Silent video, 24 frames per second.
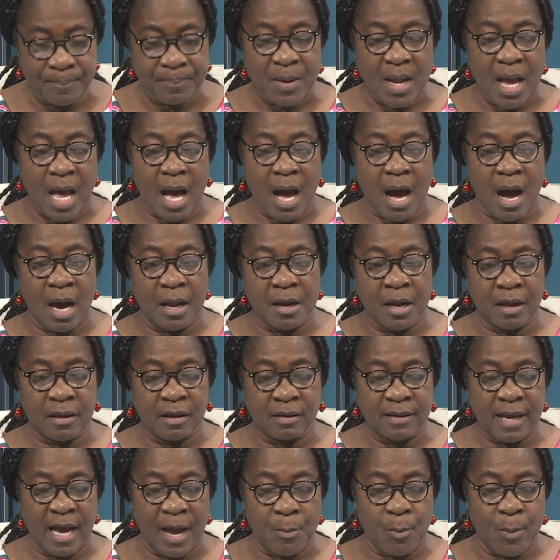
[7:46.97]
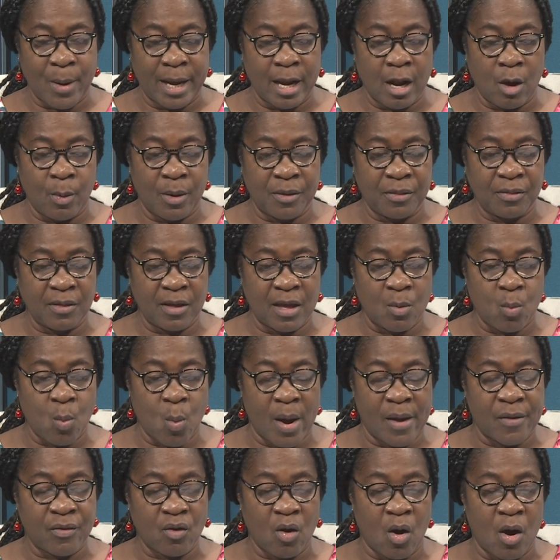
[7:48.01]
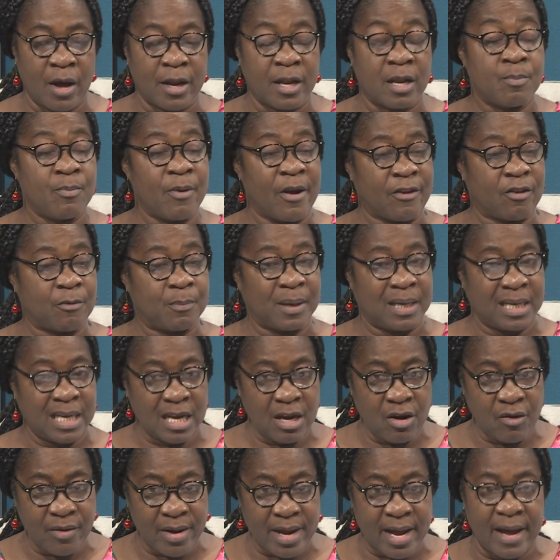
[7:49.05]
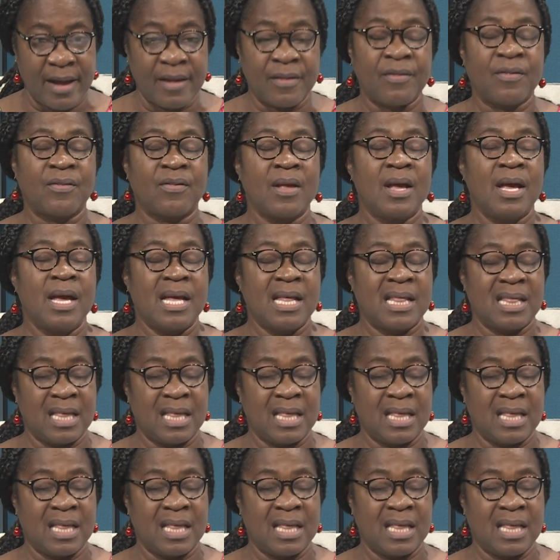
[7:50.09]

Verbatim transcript: Mm -hmm. Another time when our theme was on the Presbyterians,